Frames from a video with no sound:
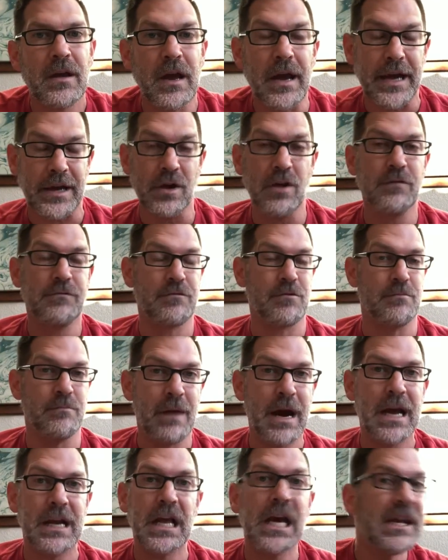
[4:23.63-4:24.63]
I know from
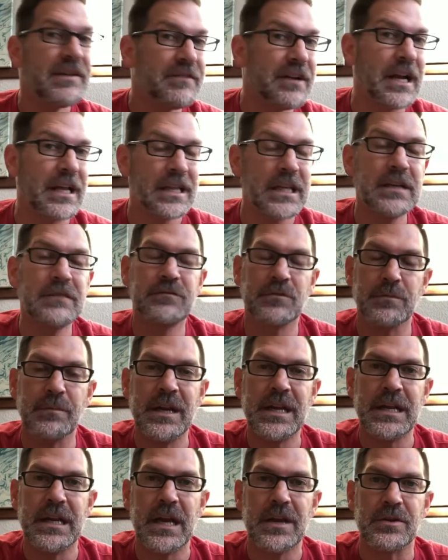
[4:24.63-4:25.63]
my life, and I think for
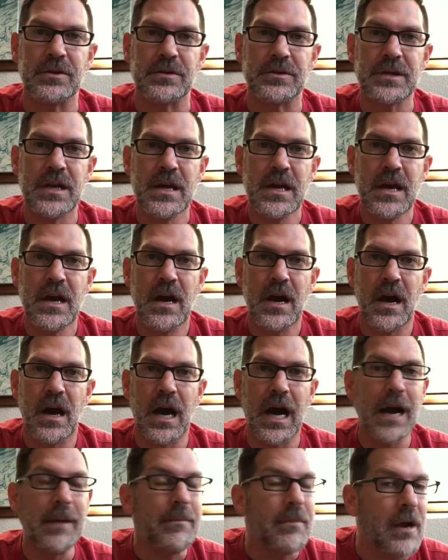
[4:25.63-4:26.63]
many others,
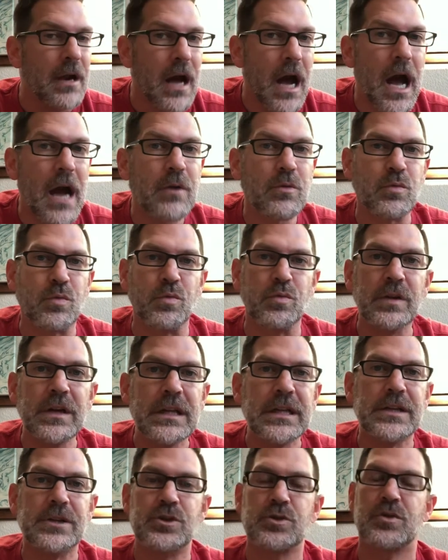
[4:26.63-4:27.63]
I'm not
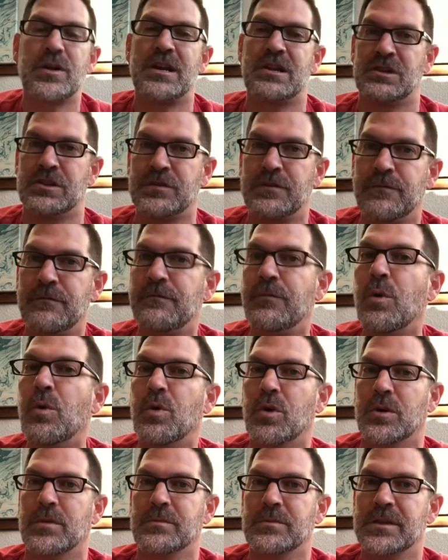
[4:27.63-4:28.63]
really
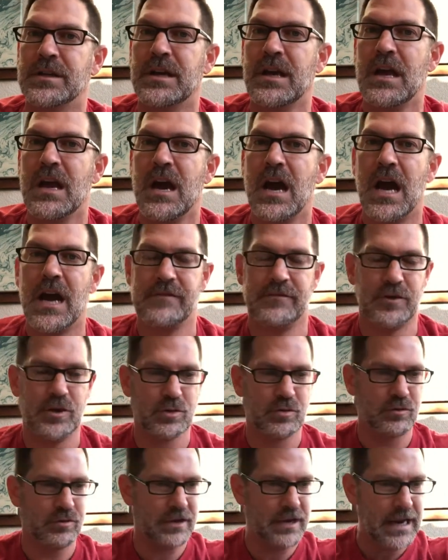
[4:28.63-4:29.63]
transformed. I've
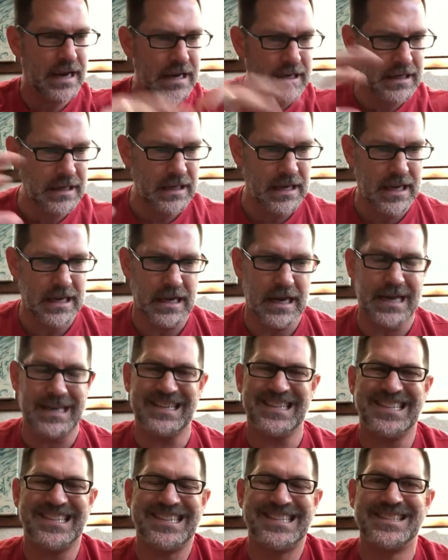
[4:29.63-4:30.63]
created a, a
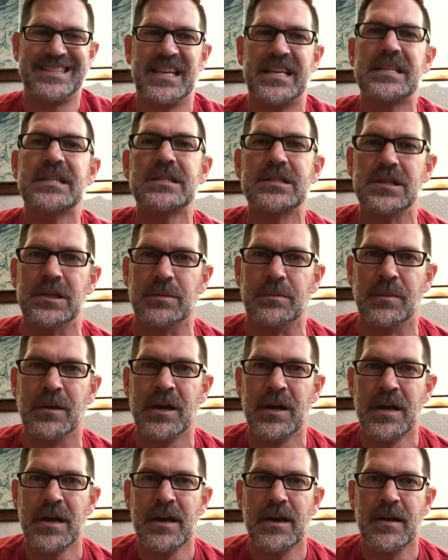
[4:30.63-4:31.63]

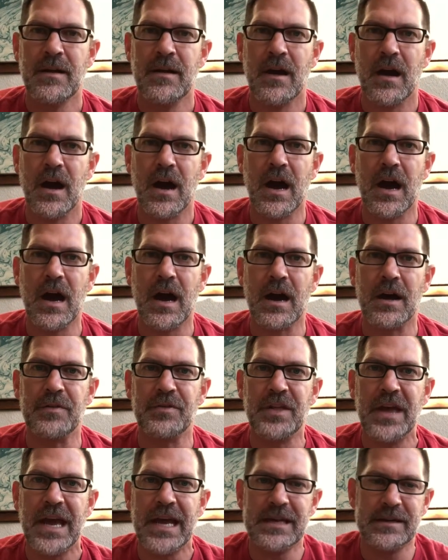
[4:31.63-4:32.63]
system uh,
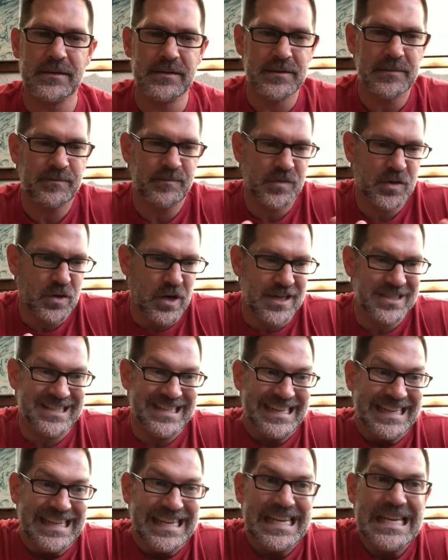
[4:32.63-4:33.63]
that tries
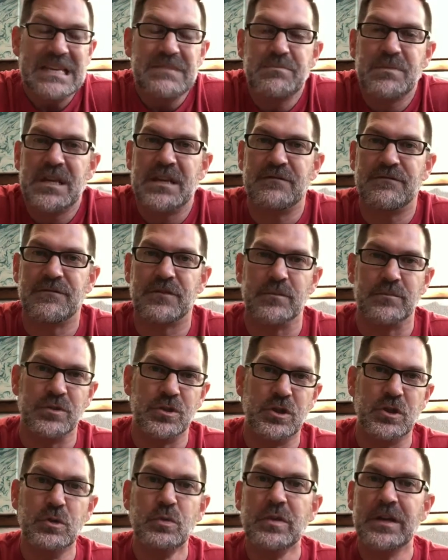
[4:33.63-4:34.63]
to keep me from
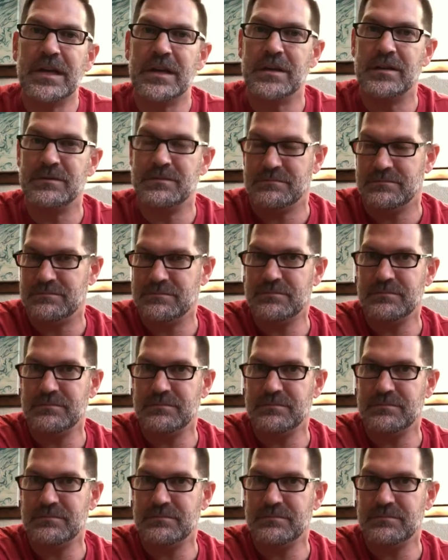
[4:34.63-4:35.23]
doing